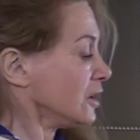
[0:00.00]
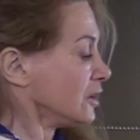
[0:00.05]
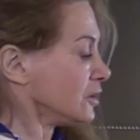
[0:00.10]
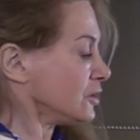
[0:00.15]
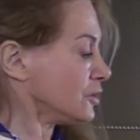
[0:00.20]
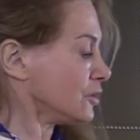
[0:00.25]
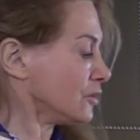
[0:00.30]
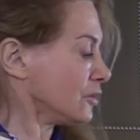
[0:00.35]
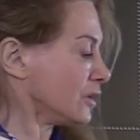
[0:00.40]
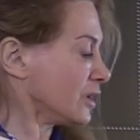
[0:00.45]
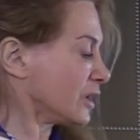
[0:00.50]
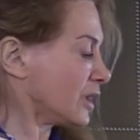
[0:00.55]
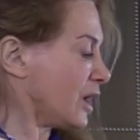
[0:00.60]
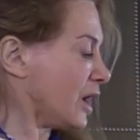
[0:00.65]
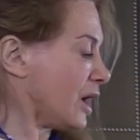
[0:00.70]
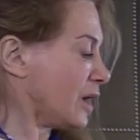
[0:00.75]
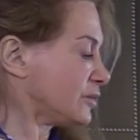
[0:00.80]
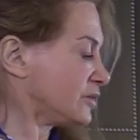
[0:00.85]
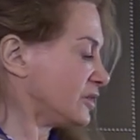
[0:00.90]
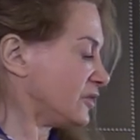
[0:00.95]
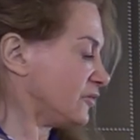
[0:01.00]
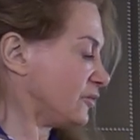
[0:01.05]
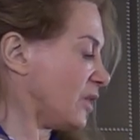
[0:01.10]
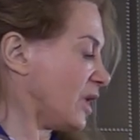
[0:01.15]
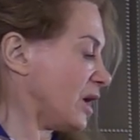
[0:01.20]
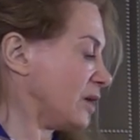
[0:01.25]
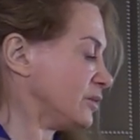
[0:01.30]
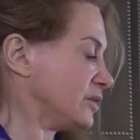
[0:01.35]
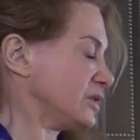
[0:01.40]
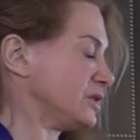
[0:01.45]
you're a captive
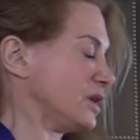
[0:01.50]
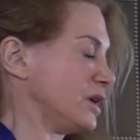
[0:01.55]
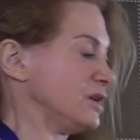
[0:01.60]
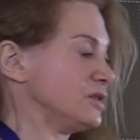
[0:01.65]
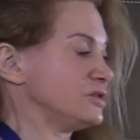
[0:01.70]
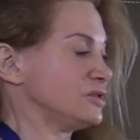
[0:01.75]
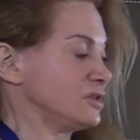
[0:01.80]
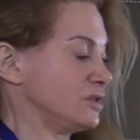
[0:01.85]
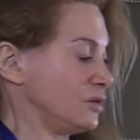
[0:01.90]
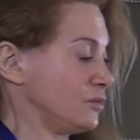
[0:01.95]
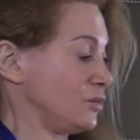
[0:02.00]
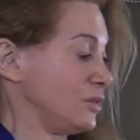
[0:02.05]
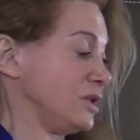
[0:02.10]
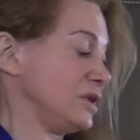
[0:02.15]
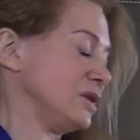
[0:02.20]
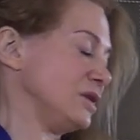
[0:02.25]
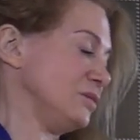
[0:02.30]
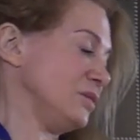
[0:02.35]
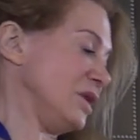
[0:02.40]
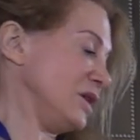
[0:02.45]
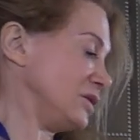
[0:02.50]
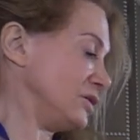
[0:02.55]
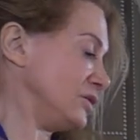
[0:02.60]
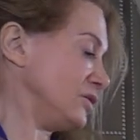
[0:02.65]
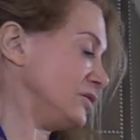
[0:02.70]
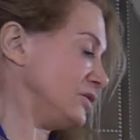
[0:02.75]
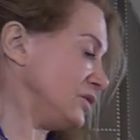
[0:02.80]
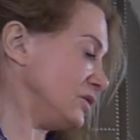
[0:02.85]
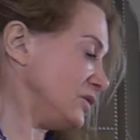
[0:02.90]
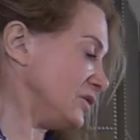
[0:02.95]
population and we can make
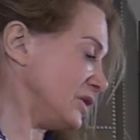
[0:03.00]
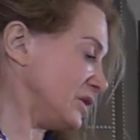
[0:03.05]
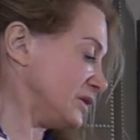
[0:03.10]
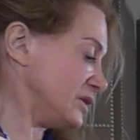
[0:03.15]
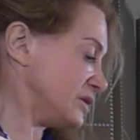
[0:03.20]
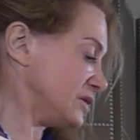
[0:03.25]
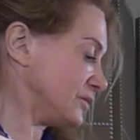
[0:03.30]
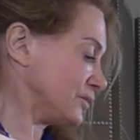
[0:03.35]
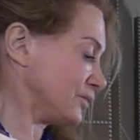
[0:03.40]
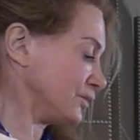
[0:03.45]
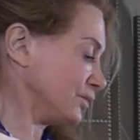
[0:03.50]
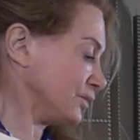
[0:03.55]
you do this.